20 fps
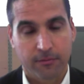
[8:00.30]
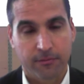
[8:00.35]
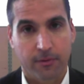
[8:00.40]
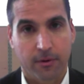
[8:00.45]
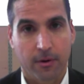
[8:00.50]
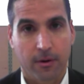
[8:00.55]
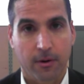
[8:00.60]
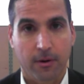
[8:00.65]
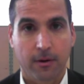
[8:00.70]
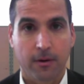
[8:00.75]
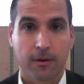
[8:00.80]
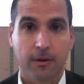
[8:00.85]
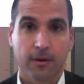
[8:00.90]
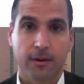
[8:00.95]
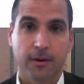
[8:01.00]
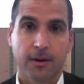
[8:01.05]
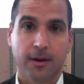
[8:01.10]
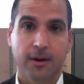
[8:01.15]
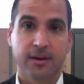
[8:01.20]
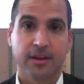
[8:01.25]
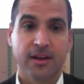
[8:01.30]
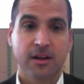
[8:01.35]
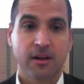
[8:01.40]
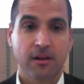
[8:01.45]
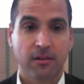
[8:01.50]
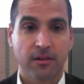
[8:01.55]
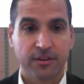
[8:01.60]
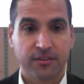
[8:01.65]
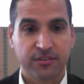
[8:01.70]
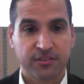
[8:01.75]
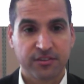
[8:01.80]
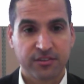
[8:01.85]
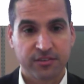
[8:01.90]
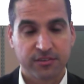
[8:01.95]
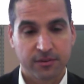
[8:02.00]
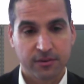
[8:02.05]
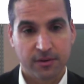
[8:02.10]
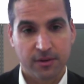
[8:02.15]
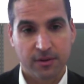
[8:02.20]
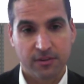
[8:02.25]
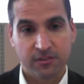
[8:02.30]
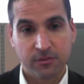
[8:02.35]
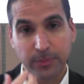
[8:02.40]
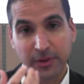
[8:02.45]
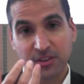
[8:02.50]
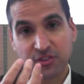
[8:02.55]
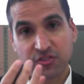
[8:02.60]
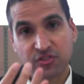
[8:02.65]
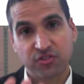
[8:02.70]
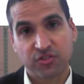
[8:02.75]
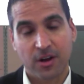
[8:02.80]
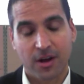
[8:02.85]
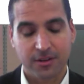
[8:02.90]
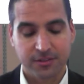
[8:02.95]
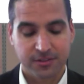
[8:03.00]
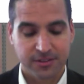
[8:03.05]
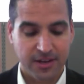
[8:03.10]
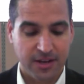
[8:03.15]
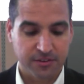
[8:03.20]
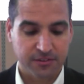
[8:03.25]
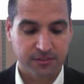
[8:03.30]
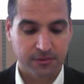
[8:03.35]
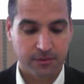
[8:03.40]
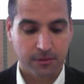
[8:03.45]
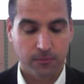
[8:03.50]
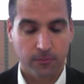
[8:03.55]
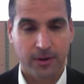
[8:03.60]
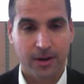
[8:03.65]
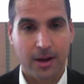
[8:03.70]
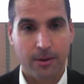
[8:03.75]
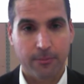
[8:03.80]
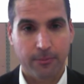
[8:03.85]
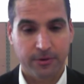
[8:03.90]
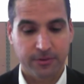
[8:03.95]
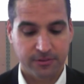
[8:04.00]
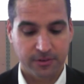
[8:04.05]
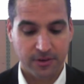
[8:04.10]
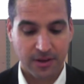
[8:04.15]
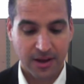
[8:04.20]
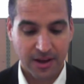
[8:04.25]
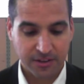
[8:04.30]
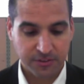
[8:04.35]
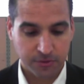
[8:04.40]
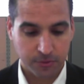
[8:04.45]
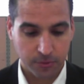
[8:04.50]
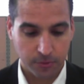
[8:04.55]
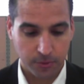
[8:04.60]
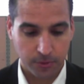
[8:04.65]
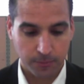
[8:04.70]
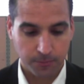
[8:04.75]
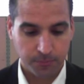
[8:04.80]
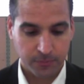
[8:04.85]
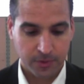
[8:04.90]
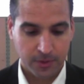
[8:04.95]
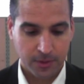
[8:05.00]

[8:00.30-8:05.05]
for an English speech contest when I was in high school.